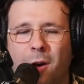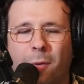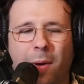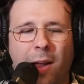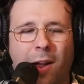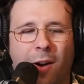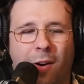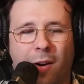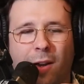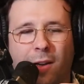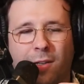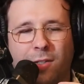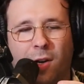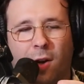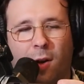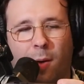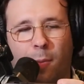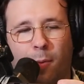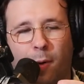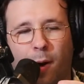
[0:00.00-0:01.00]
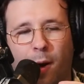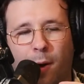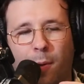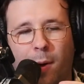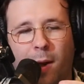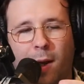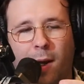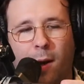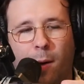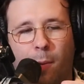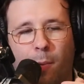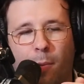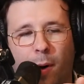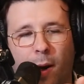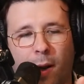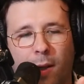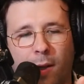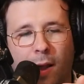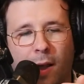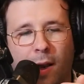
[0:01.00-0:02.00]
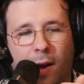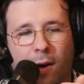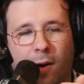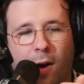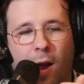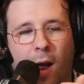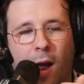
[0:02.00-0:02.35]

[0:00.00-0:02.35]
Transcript: we already took a break. We can hit a break later.